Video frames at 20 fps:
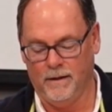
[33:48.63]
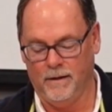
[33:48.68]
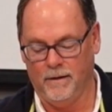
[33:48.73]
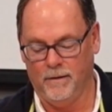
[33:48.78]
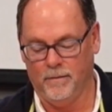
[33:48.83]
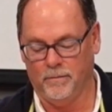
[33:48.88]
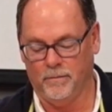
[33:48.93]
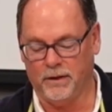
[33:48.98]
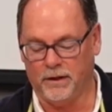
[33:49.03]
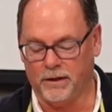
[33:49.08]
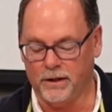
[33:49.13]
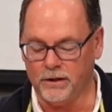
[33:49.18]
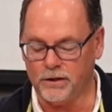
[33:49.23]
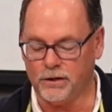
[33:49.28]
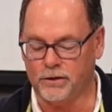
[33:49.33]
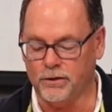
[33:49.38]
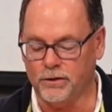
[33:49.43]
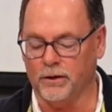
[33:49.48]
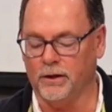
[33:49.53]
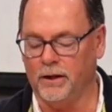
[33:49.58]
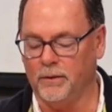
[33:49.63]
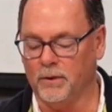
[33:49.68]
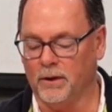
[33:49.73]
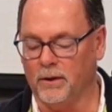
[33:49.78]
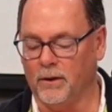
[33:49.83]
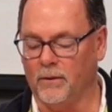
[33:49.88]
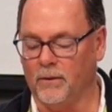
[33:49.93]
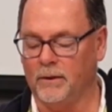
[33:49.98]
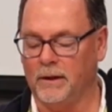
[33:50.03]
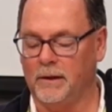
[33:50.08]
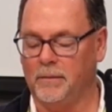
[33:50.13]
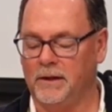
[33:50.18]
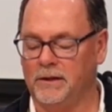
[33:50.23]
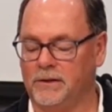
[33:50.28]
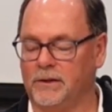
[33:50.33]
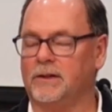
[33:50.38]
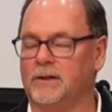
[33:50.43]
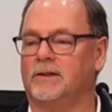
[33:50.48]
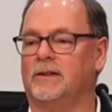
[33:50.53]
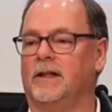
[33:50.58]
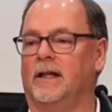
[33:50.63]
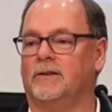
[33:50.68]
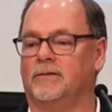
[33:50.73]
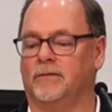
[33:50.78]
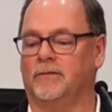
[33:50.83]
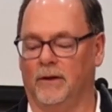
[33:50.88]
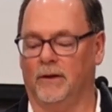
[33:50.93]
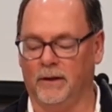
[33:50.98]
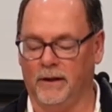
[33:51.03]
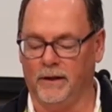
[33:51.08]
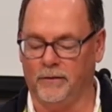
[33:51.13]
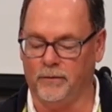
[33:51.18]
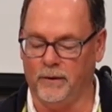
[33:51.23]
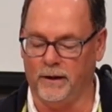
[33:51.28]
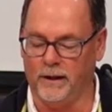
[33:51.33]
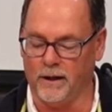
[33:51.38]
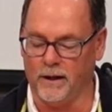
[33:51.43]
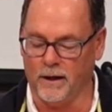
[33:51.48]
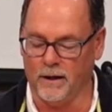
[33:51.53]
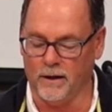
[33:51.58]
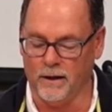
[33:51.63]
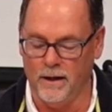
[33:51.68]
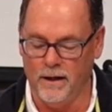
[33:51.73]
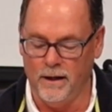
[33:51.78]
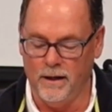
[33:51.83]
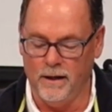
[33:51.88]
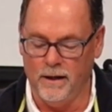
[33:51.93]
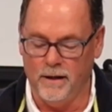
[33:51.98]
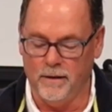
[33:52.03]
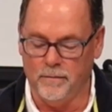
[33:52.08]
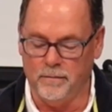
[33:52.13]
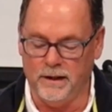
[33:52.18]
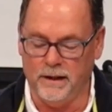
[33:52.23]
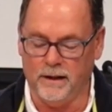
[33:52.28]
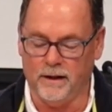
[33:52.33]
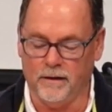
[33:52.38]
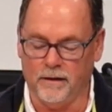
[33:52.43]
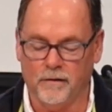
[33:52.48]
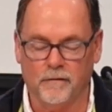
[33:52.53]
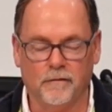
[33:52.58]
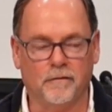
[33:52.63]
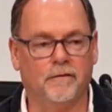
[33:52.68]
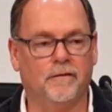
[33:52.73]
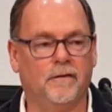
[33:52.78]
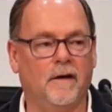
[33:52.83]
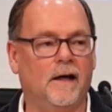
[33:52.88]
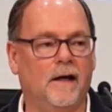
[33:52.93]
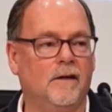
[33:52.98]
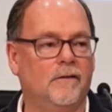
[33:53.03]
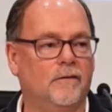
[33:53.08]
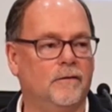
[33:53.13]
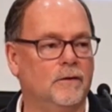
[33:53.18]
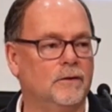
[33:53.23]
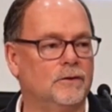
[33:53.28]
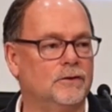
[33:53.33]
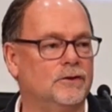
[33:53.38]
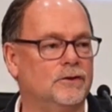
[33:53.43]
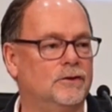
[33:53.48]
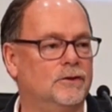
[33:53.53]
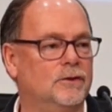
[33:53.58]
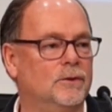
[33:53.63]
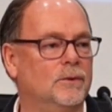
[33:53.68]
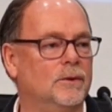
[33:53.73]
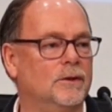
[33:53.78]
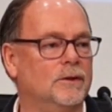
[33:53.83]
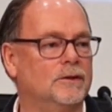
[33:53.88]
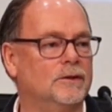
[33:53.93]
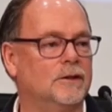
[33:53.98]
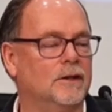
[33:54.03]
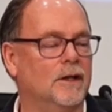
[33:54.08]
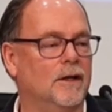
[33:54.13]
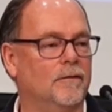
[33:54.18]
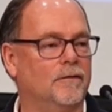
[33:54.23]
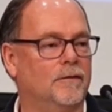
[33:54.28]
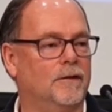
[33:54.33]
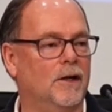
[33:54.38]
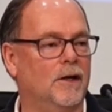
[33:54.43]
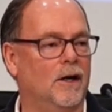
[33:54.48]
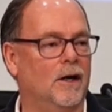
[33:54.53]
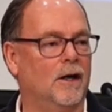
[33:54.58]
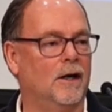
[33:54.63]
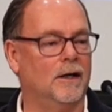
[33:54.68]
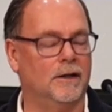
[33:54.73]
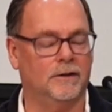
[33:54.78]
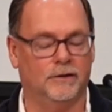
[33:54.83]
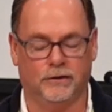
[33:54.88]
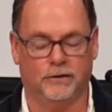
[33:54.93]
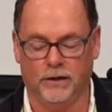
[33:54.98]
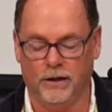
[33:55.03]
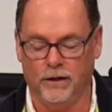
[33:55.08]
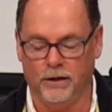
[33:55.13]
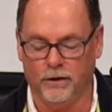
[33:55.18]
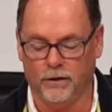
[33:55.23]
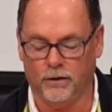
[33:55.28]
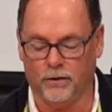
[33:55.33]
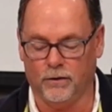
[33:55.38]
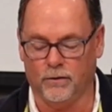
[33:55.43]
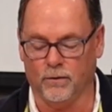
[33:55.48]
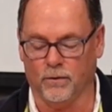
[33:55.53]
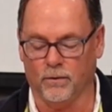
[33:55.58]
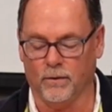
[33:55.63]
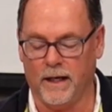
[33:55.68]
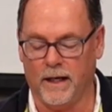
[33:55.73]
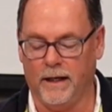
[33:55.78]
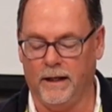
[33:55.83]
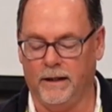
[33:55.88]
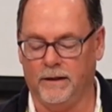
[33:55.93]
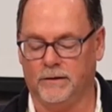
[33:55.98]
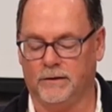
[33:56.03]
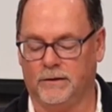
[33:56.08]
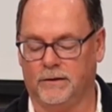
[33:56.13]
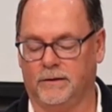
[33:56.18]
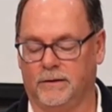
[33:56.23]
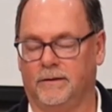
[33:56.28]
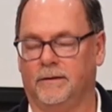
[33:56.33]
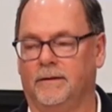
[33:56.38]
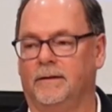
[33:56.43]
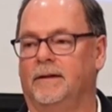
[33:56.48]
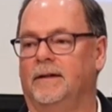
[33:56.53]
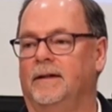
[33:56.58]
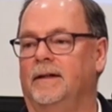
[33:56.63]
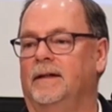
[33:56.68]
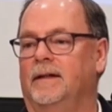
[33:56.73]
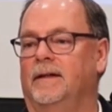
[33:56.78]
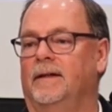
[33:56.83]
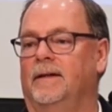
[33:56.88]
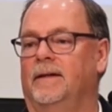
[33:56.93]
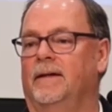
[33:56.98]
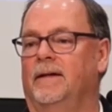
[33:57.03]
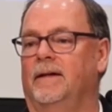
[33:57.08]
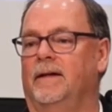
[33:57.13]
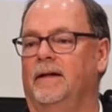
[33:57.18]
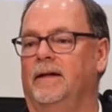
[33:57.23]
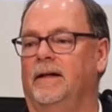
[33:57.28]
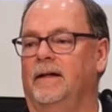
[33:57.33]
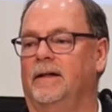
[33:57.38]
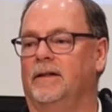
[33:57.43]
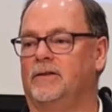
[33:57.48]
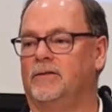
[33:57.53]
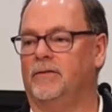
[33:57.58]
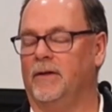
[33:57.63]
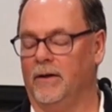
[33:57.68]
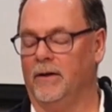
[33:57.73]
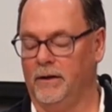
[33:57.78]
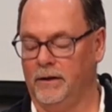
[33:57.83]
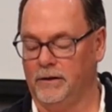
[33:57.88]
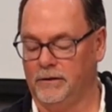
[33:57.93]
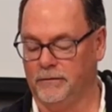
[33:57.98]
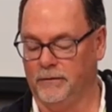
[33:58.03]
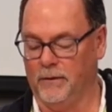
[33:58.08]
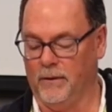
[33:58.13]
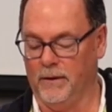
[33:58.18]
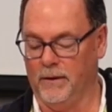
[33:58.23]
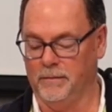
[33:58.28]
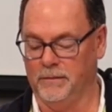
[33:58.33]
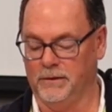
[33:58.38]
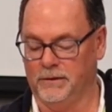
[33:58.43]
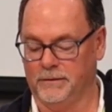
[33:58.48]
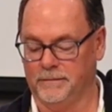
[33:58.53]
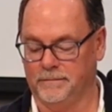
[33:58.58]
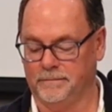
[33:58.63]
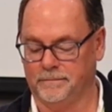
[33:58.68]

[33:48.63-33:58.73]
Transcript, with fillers: But this journey will only be successful if we are being faithful stewards of God's grace in its various forms.